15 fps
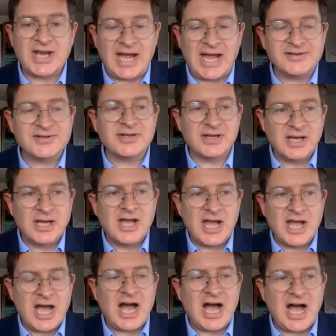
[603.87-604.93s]
and
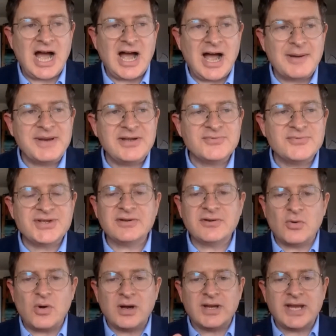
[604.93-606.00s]
I mean, it was a
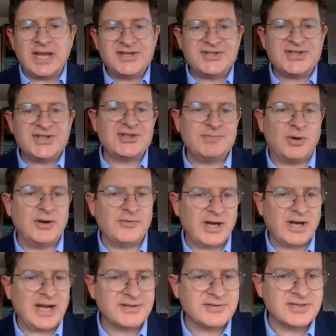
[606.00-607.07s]
quite key decision point,
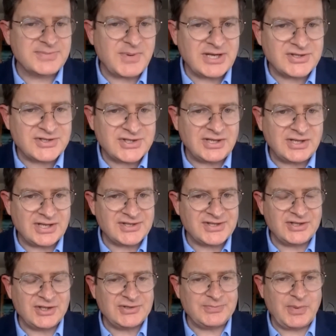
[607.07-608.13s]
really. I'd spent 10 years
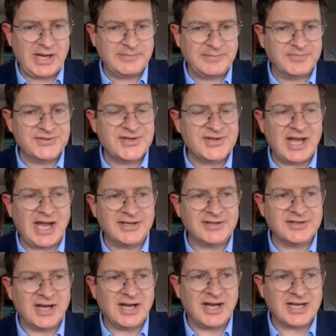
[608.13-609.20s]
in newspapers,
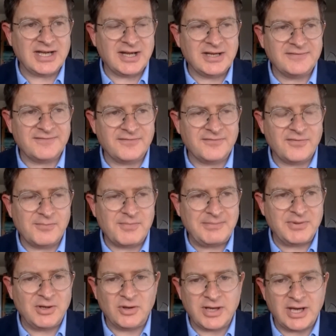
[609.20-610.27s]
and I kind of
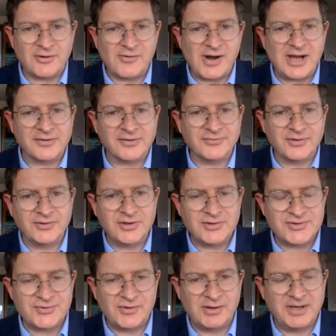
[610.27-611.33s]
remember looking around the
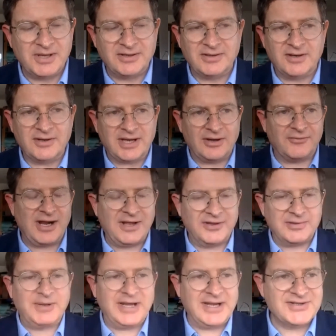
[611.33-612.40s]
newsroom and looking around the
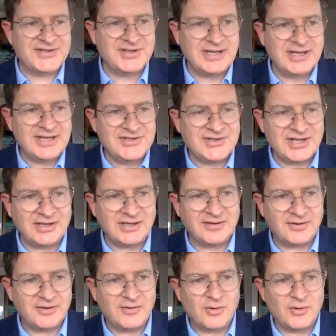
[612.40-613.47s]
place, seeing
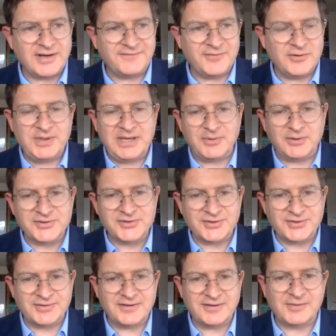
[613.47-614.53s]
quite a few people
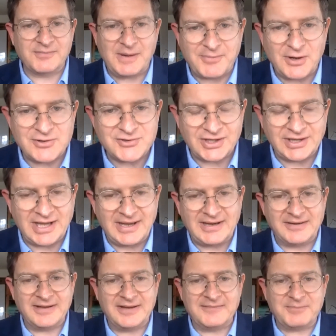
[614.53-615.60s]
sort of approaching
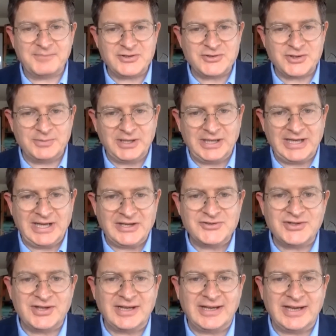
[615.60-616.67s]
their pensionable
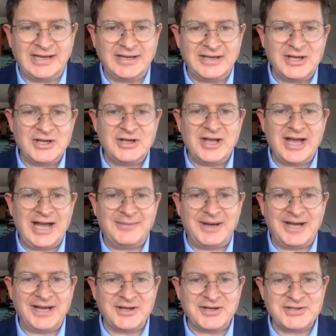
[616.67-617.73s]
age, thinking, am
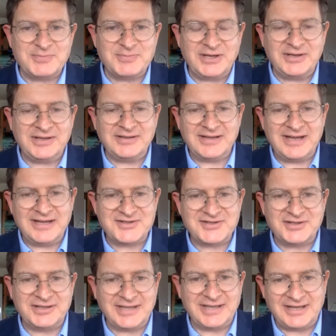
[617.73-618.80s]
I going to be
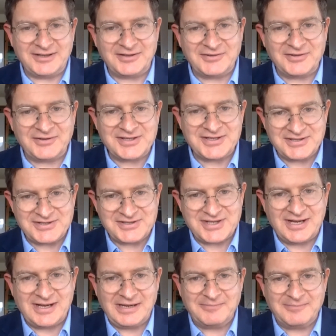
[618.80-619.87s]
still here in 30 years'
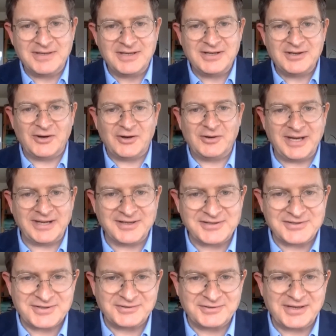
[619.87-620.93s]
time, or am I
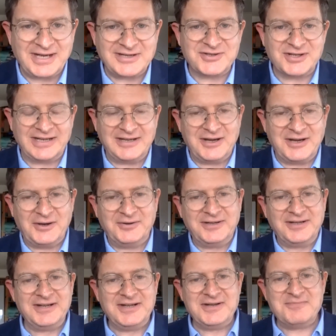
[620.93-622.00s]
going to actually,
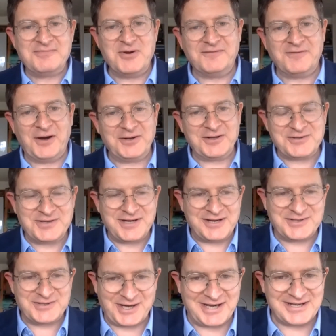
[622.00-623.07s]
move on
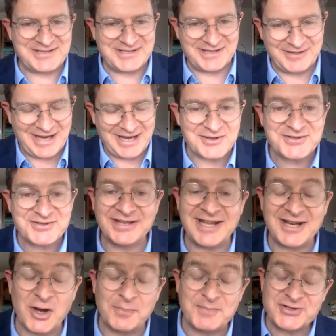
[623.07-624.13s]
and try something else? And
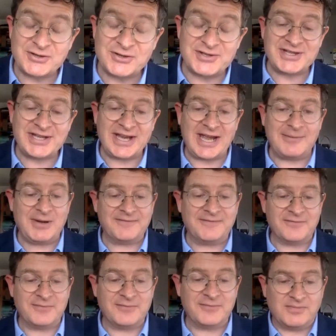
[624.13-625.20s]
then an opportunity came up
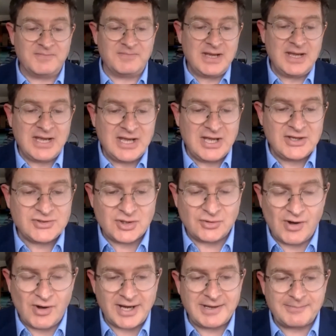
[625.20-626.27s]
for me to
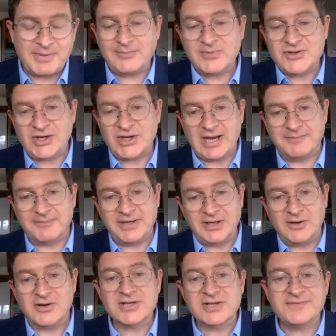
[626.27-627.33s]
run a publishing company
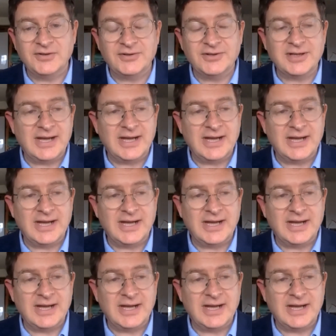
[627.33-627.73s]
in Oxford.